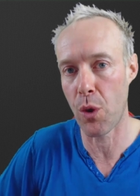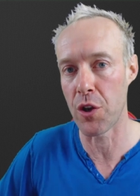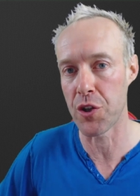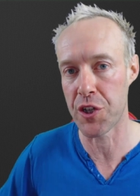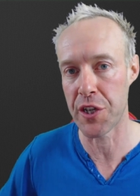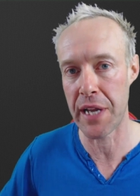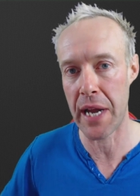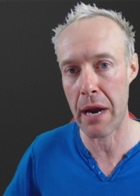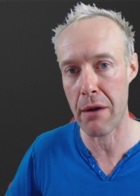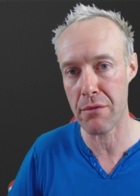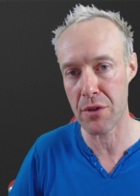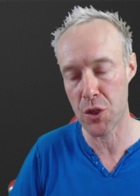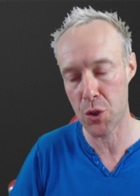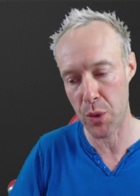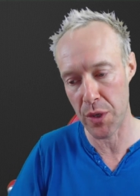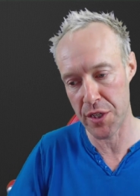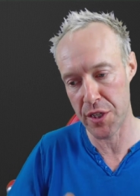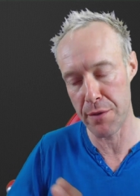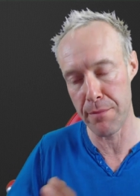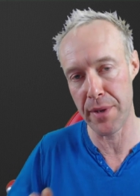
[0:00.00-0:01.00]
to watch an hour
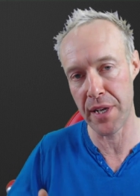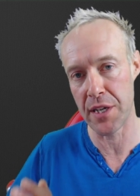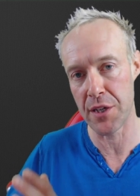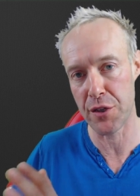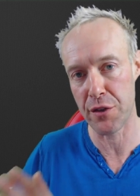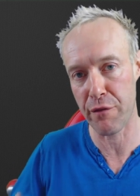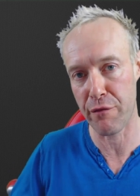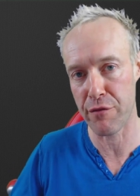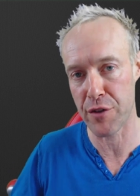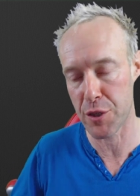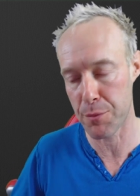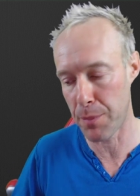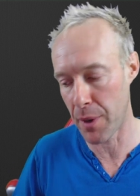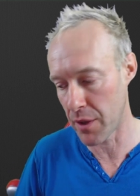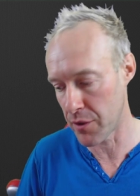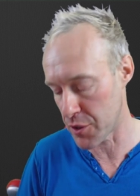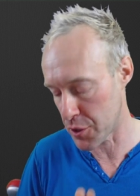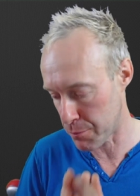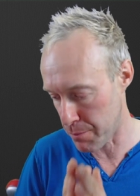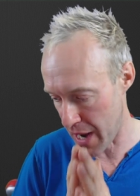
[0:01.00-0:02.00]
and 20 minutes of
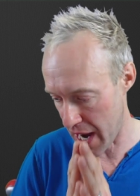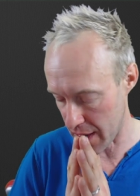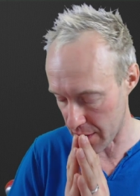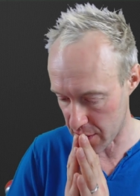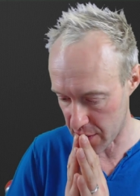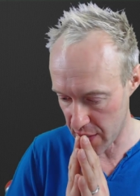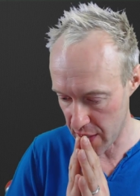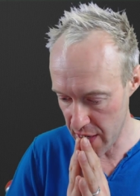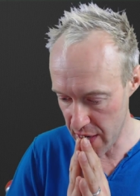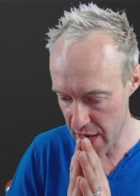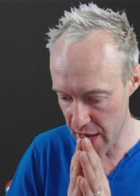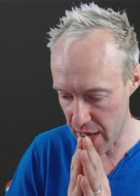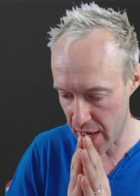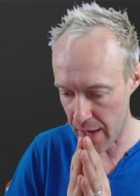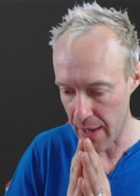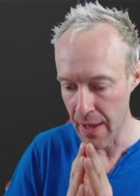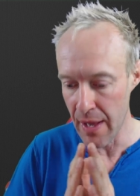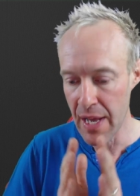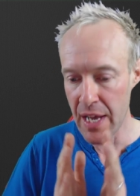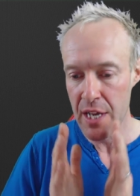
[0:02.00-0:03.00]
response back to
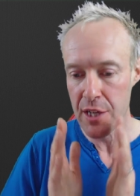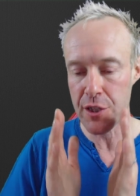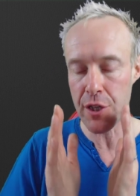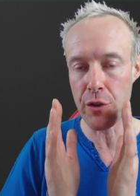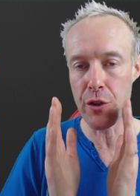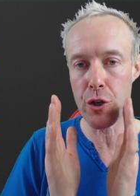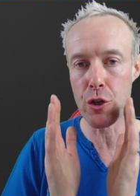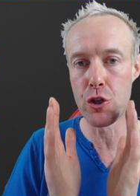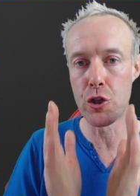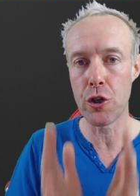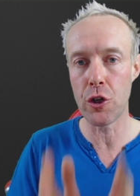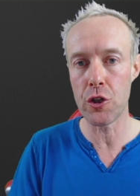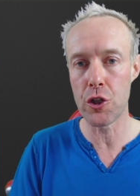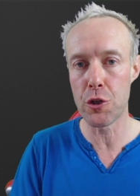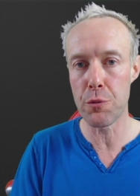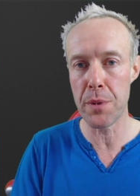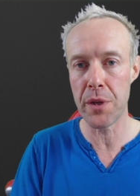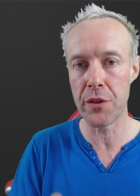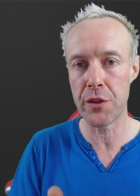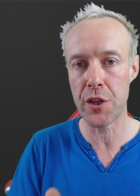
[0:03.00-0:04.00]
her. So the
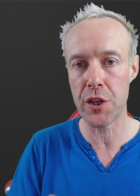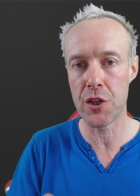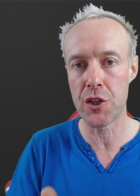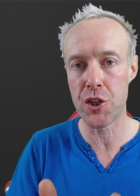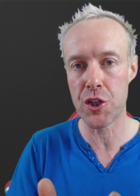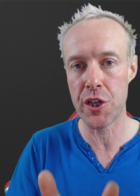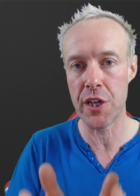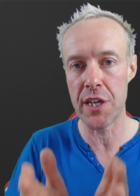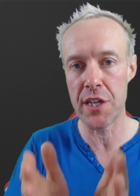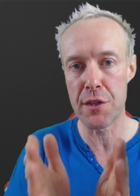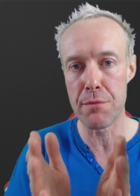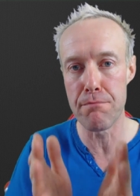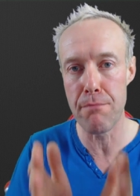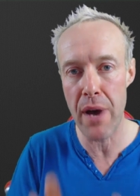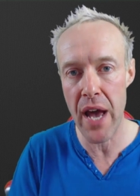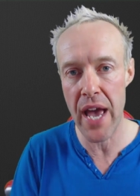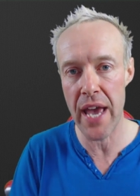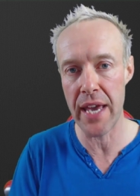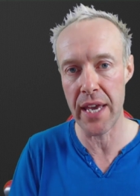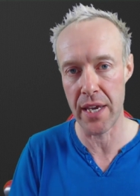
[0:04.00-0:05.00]
judgment that
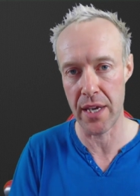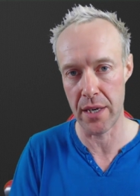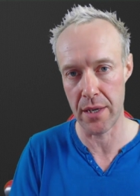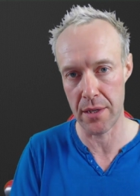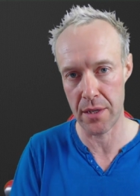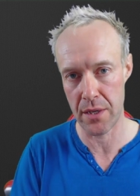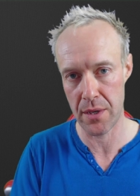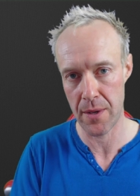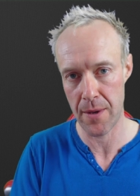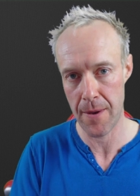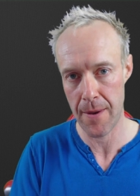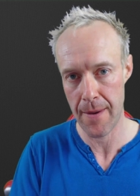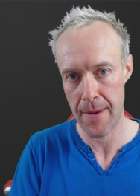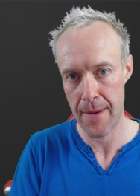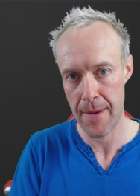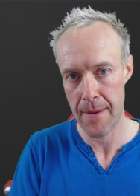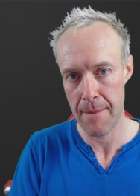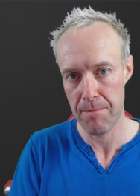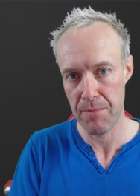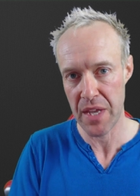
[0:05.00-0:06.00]
she's made
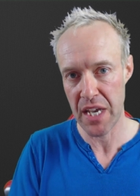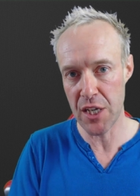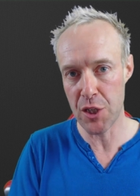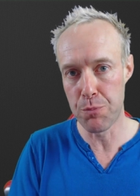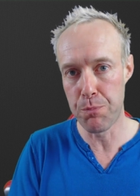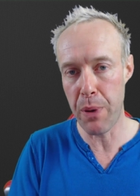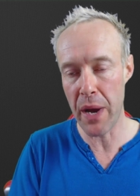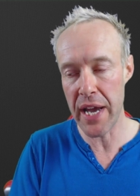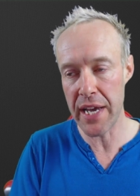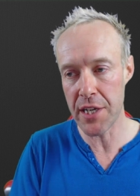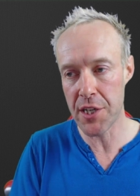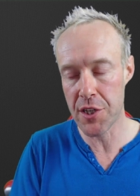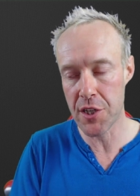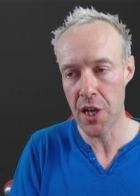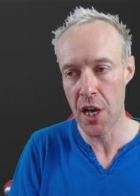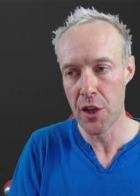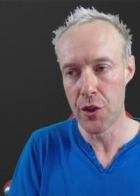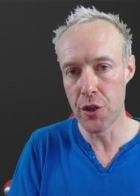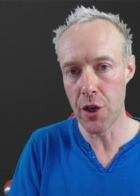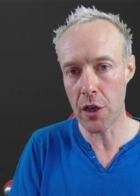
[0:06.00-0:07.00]
is
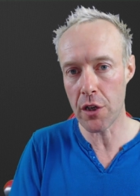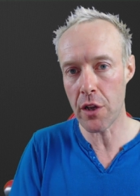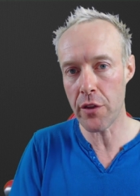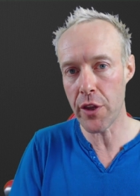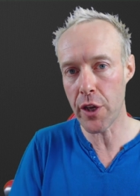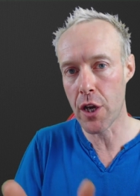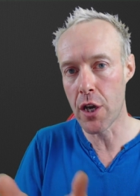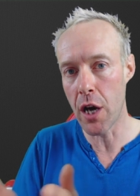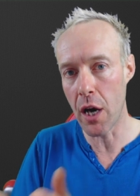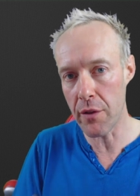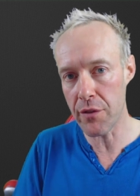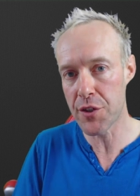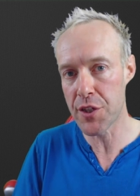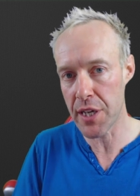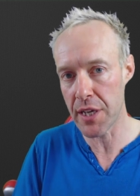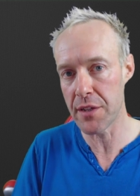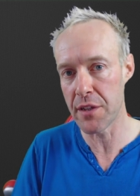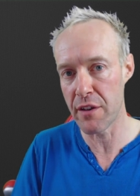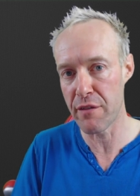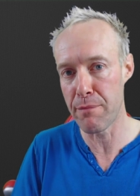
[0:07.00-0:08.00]
based not on the
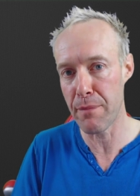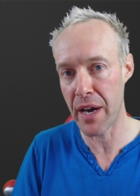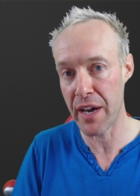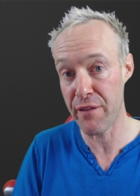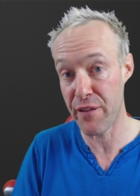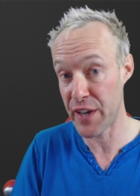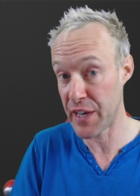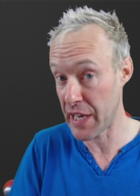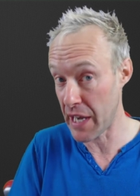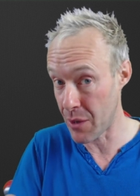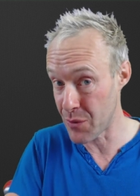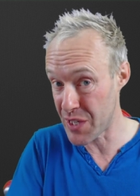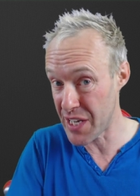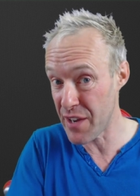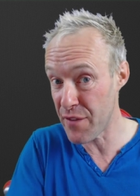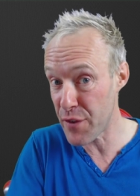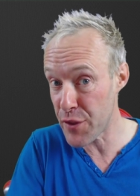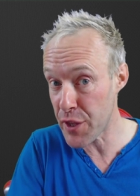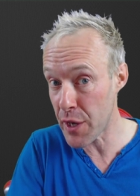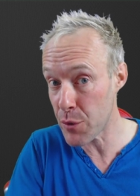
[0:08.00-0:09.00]
content of my
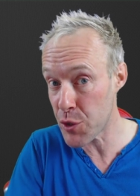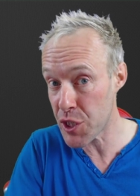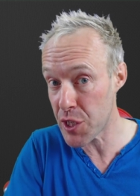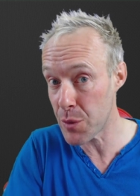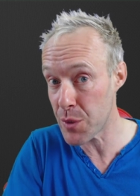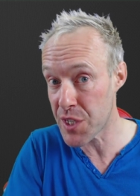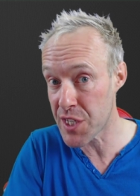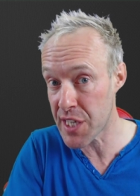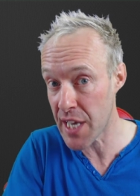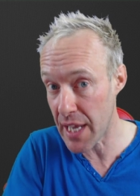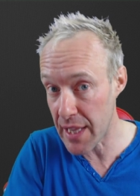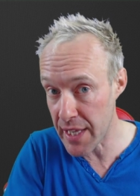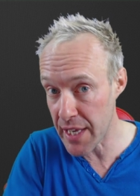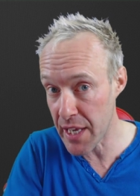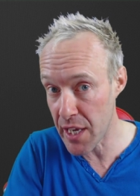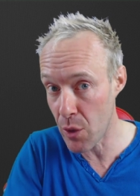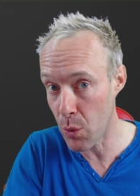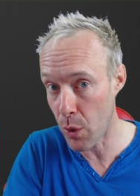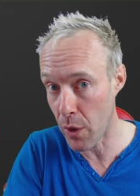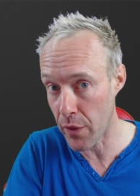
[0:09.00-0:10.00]
videos, even though she was
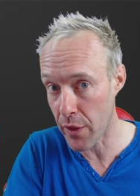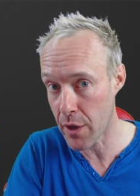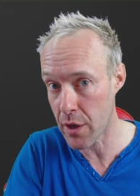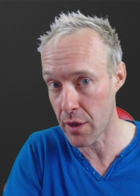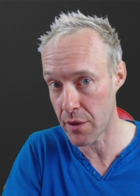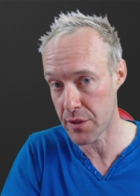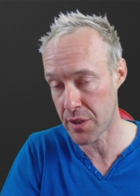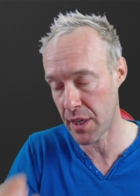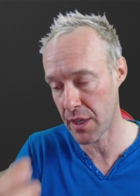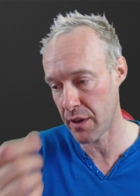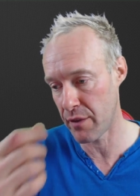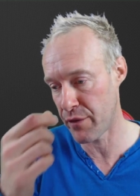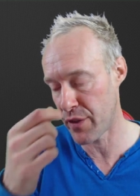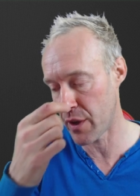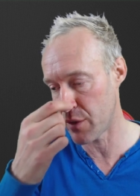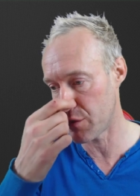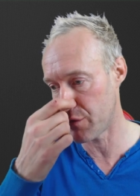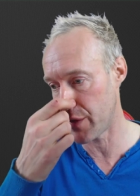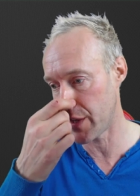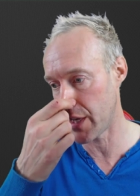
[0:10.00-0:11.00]
telling you what the content
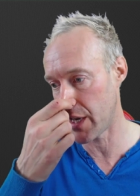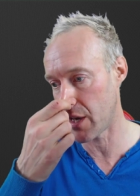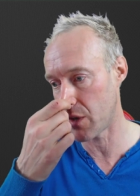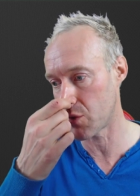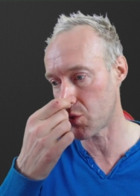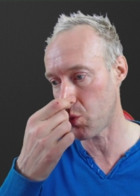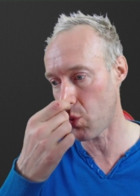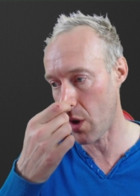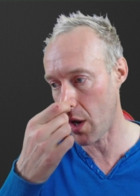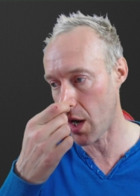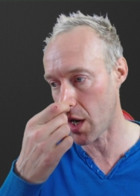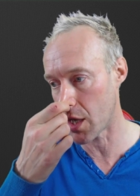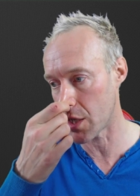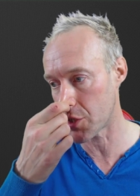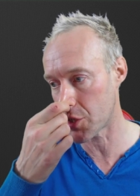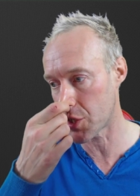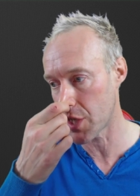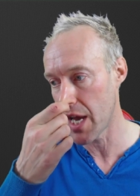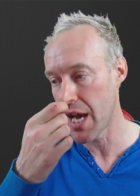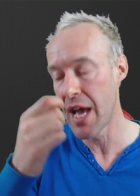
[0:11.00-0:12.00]
of those videos
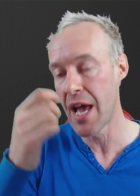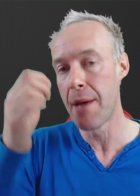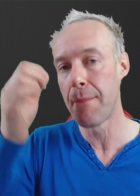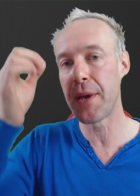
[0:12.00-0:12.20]
was,